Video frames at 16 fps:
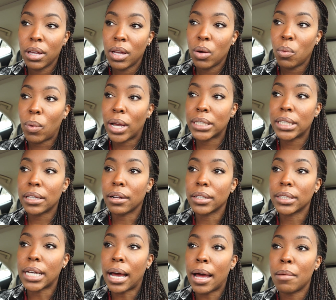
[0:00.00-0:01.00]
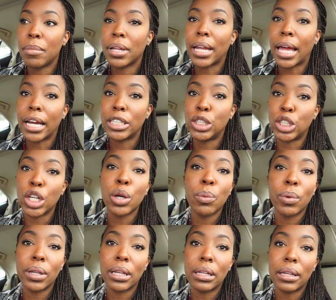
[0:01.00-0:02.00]
wasting their time, but like
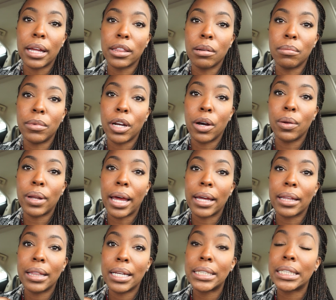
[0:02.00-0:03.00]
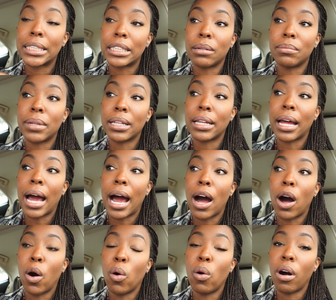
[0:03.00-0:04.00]
genuinely let them know like this is something that I
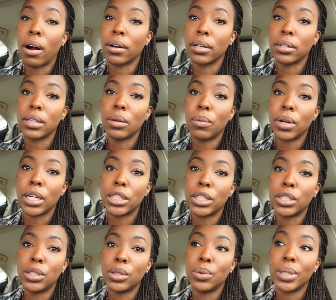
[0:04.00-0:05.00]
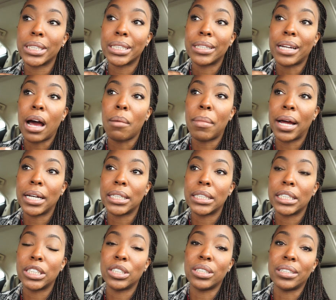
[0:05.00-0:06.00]
wholeheartedly wanted to do. It's not my
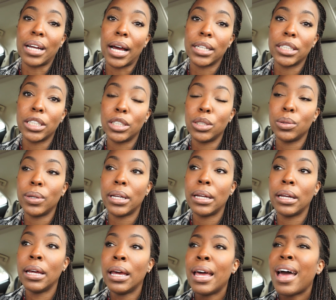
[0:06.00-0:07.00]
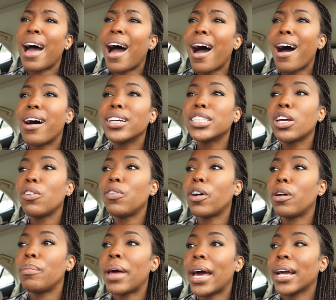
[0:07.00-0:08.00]
decision not to do it. I also
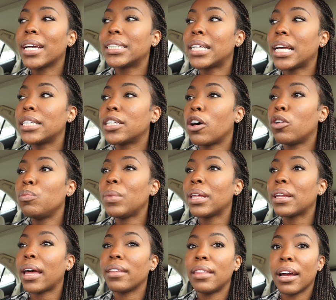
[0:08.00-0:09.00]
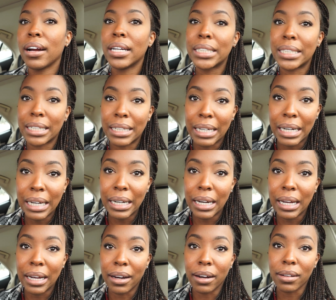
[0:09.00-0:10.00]
felt bad because they told me like there is a need
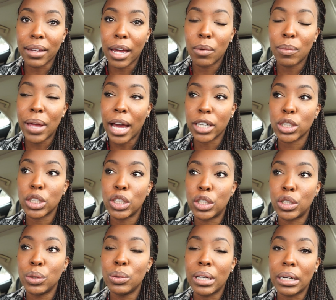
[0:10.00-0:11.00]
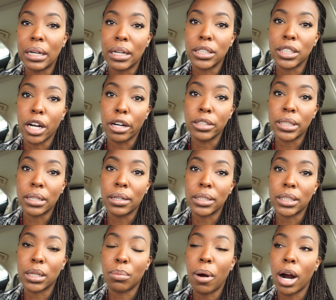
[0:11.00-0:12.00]
here. Like we actually do need interns in this
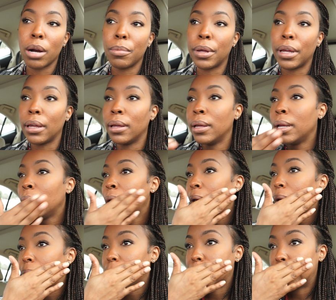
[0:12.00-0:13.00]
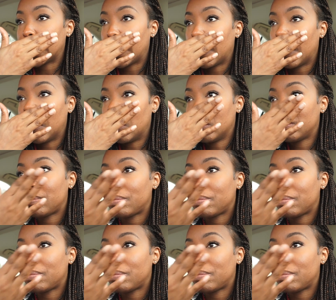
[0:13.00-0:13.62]
department. And so